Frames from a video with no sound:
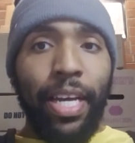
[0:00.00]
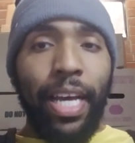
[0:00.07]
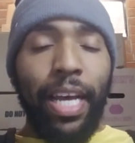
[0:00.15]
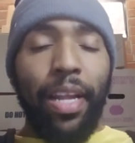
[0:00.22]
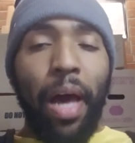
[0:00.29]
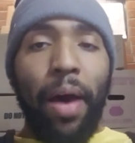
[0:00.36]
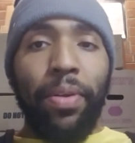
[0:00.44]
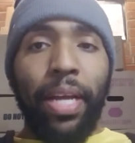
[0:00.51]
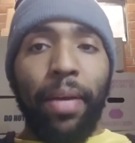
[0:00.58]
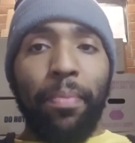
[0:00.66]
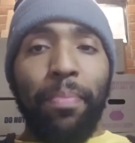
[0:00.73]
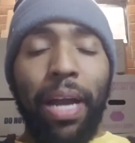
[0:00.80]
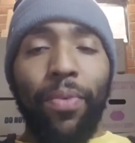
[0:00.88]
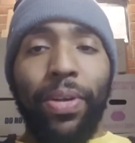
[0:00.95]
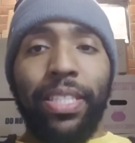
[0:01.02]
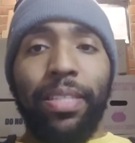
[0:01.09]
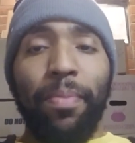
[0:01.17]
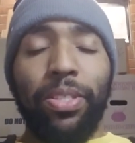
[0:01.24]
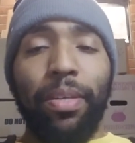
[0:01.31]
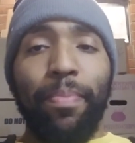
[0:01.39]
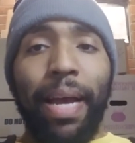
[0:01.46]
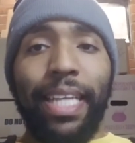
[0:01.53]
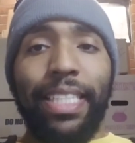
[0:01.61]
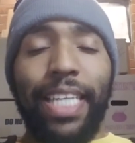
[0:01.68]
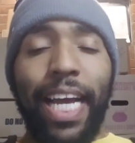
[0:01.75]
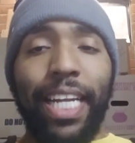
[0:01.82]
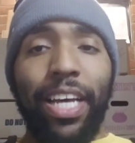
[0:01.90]
And I don't think Bontorin is the most amazing
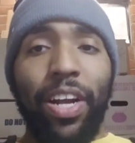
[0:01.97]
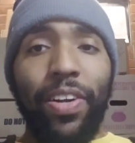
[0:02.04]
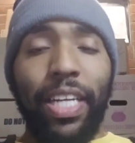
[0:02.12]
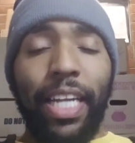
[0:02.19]
takedown artist.